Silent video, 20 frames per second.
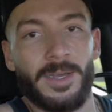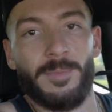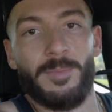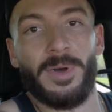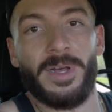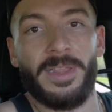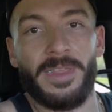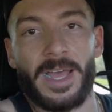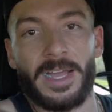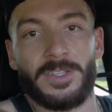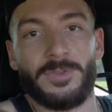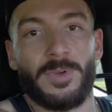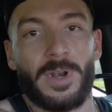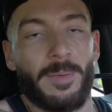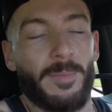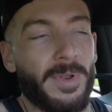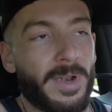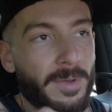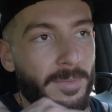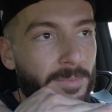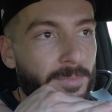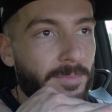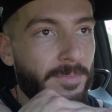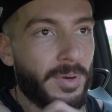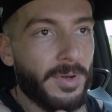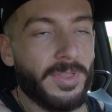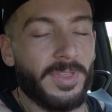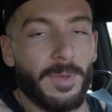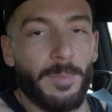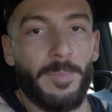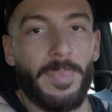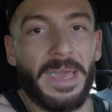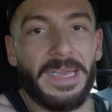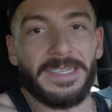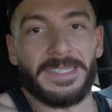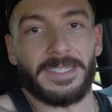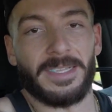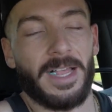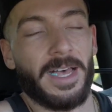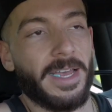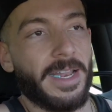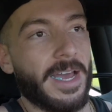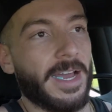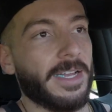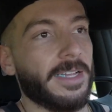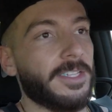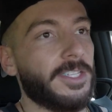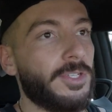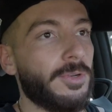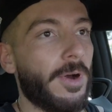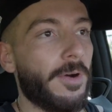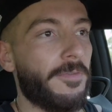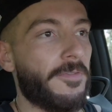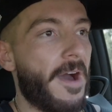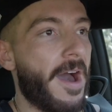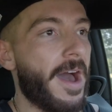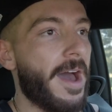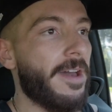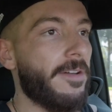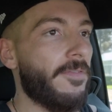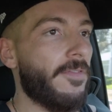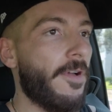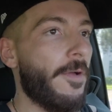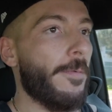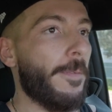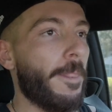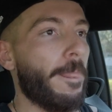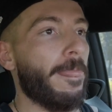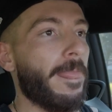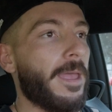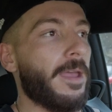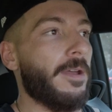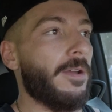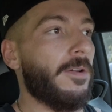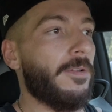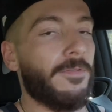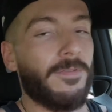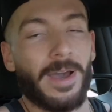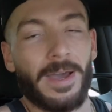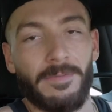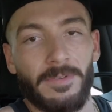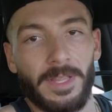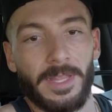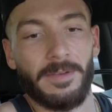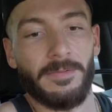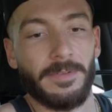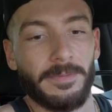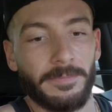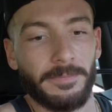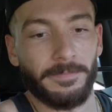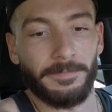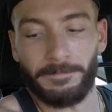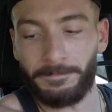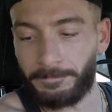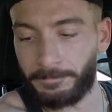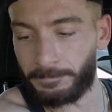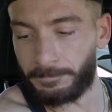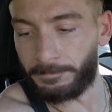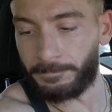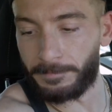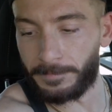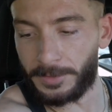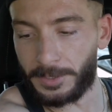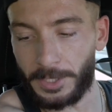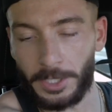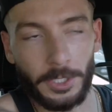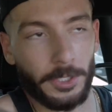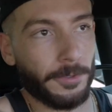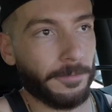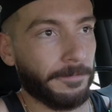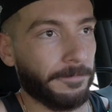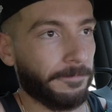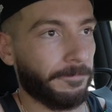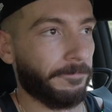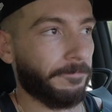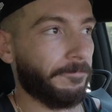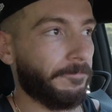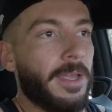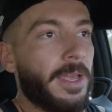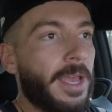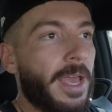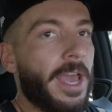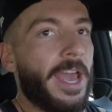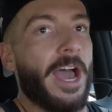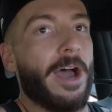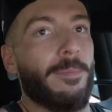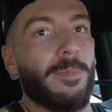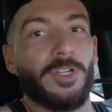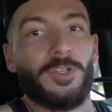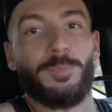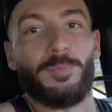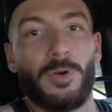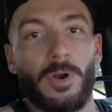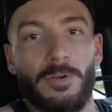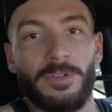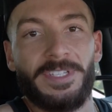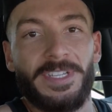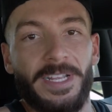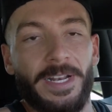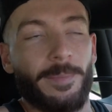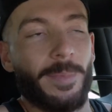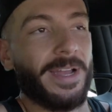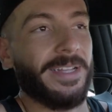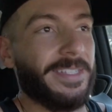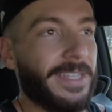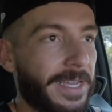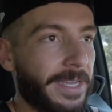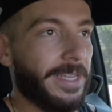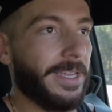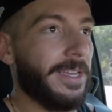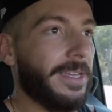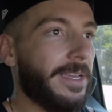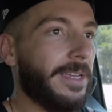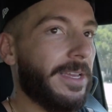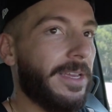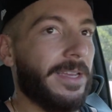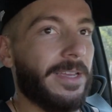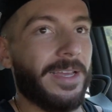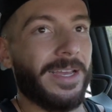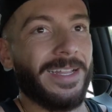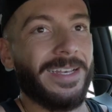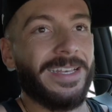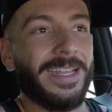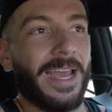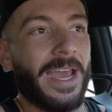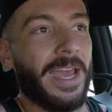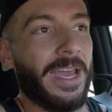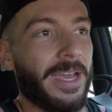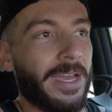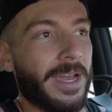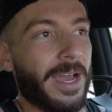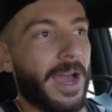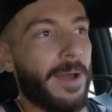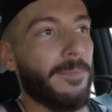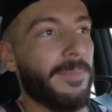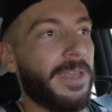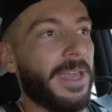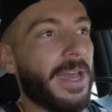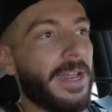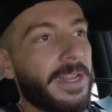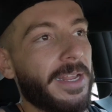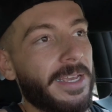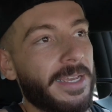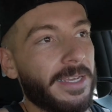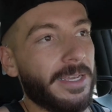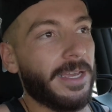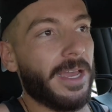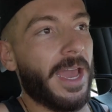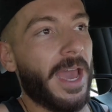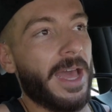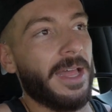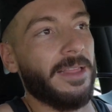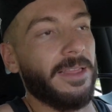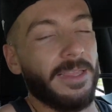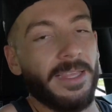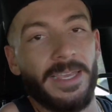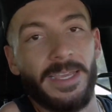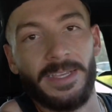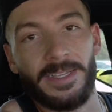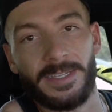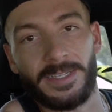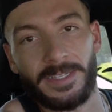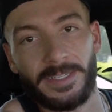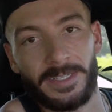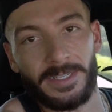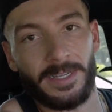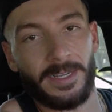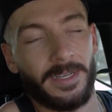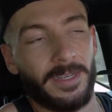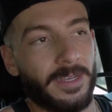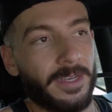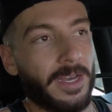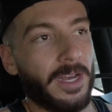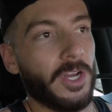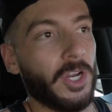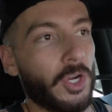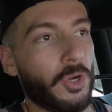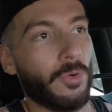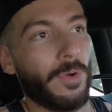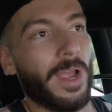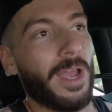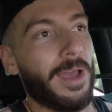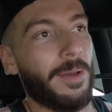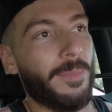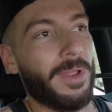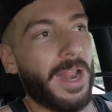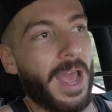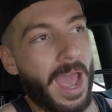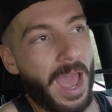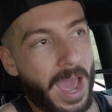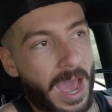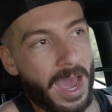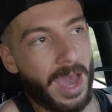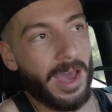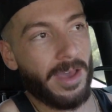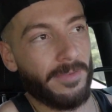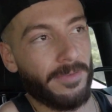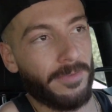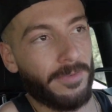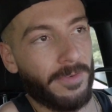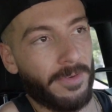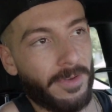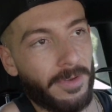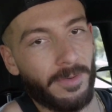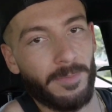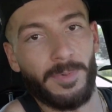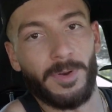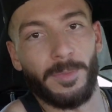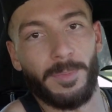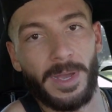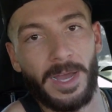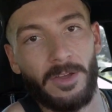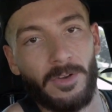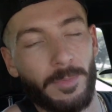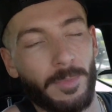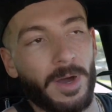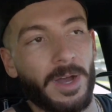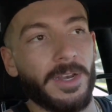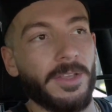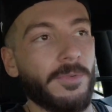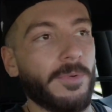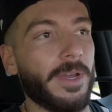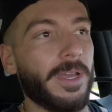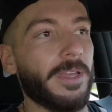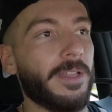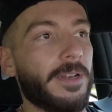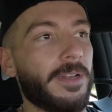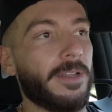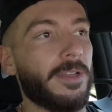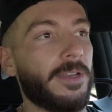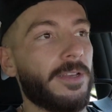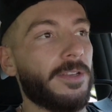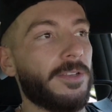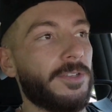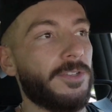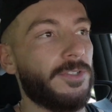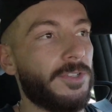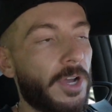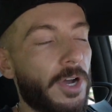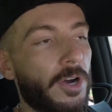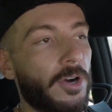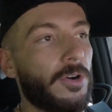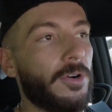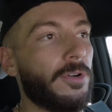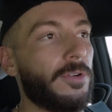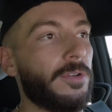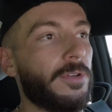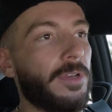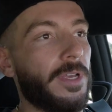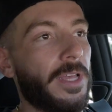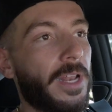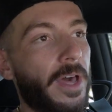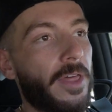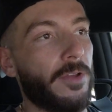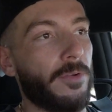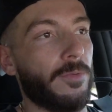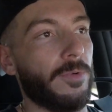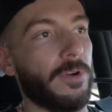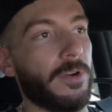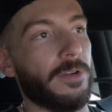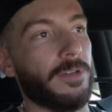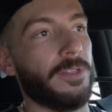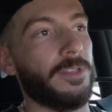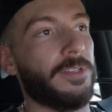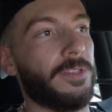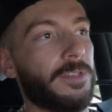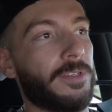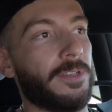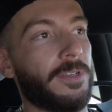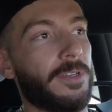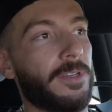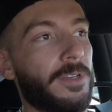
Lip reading: but that's what I'm going to put the baseline at, 205, 5'11". So how much protein am I taking a day? I'm getting at least 1.5 grams per pound of body weight. So, in other words,